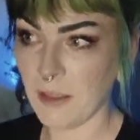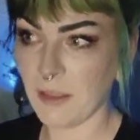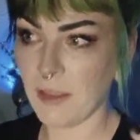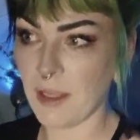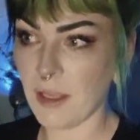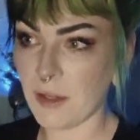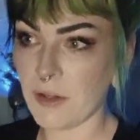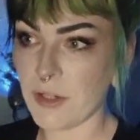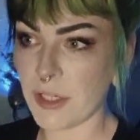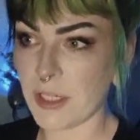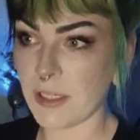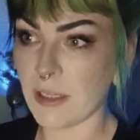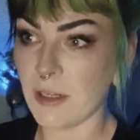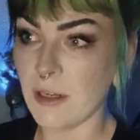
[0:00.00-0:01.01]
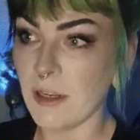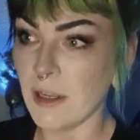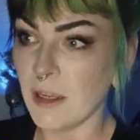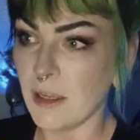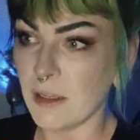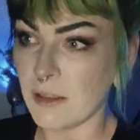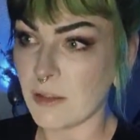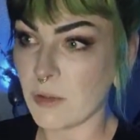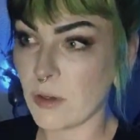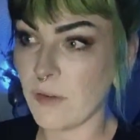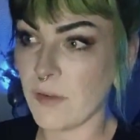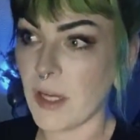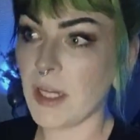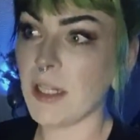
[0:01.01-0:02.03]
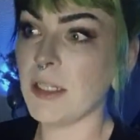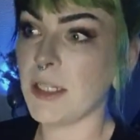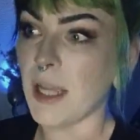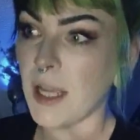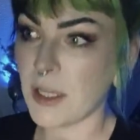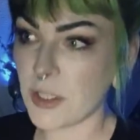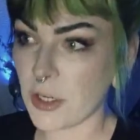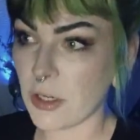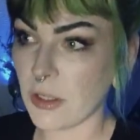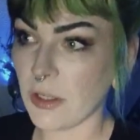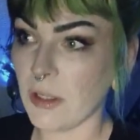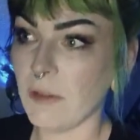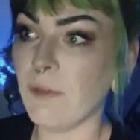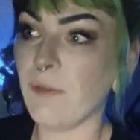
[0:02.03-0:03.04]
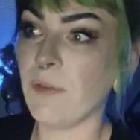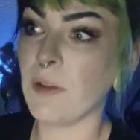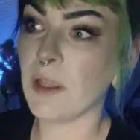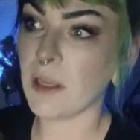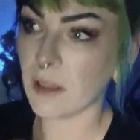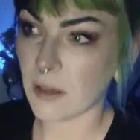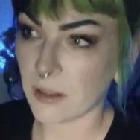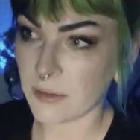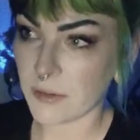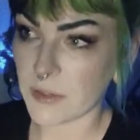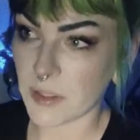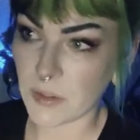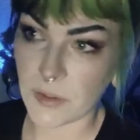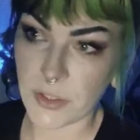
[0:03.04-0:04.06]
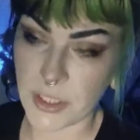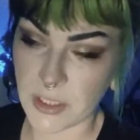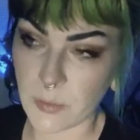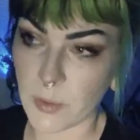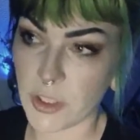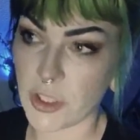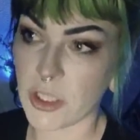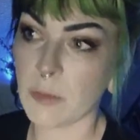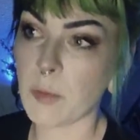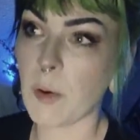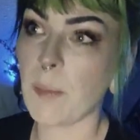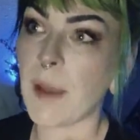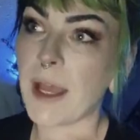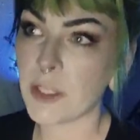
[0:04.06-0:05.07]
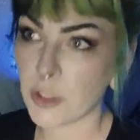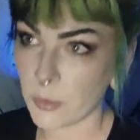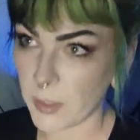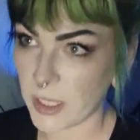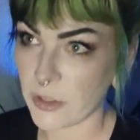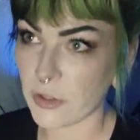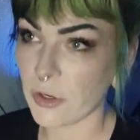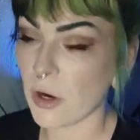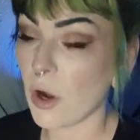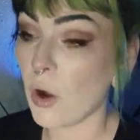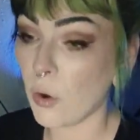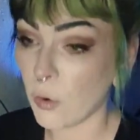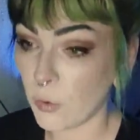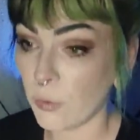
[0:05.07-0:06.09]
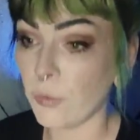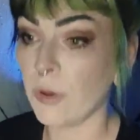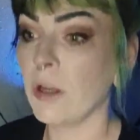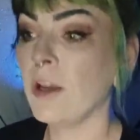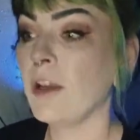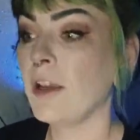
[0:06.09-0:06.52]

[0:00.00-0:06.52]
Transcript: the energies and sort of unintentionally feeding on those energies, which just perpetuates your own